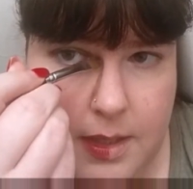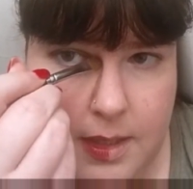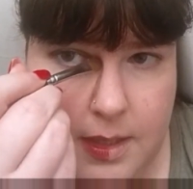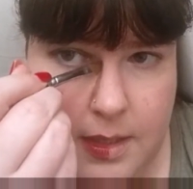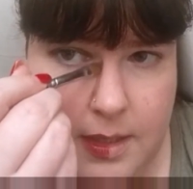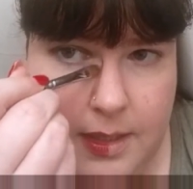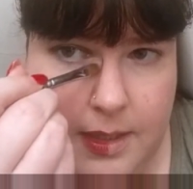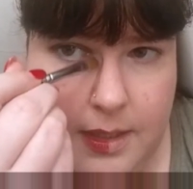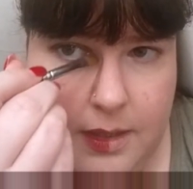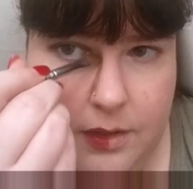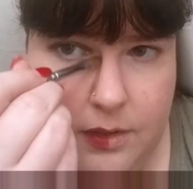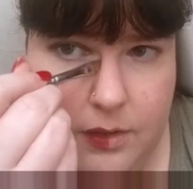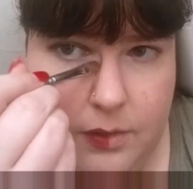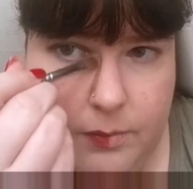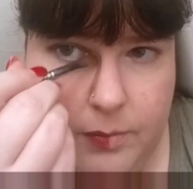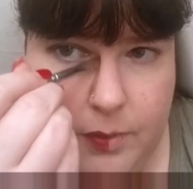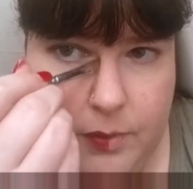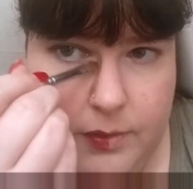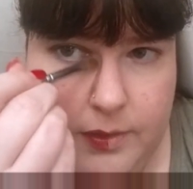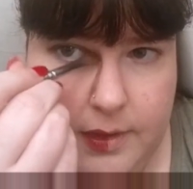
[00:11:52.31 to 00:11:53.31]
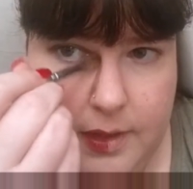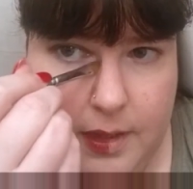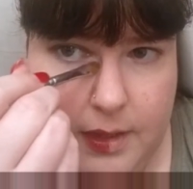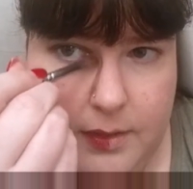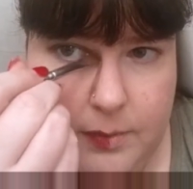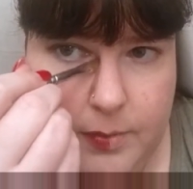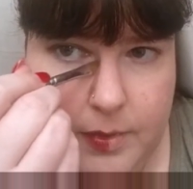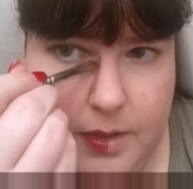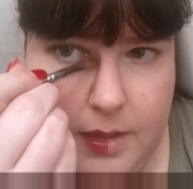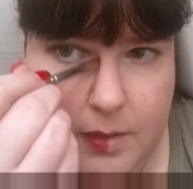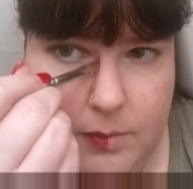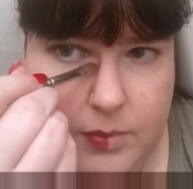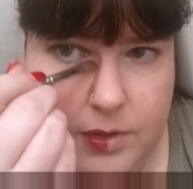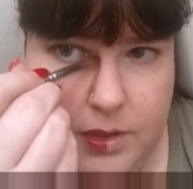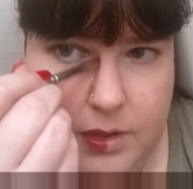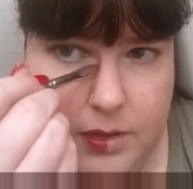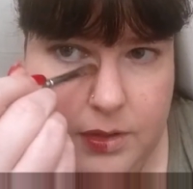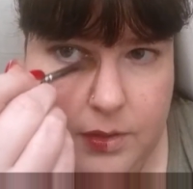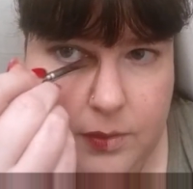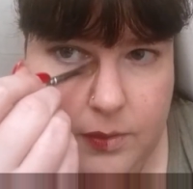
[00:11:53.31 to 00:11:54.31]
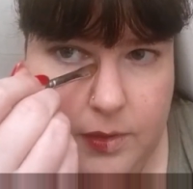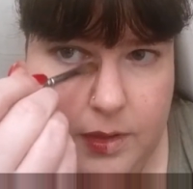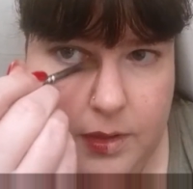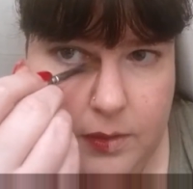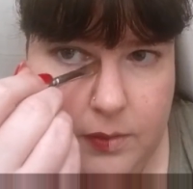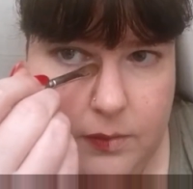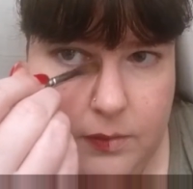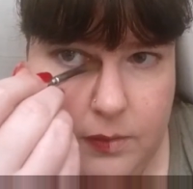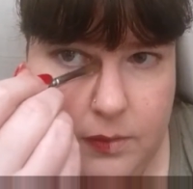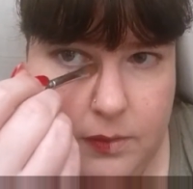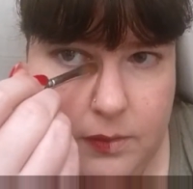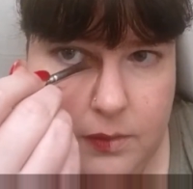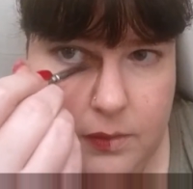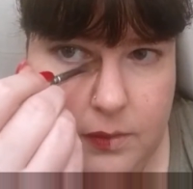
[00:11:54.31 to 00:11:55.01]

And again, you do both sides, but I'm just showing you.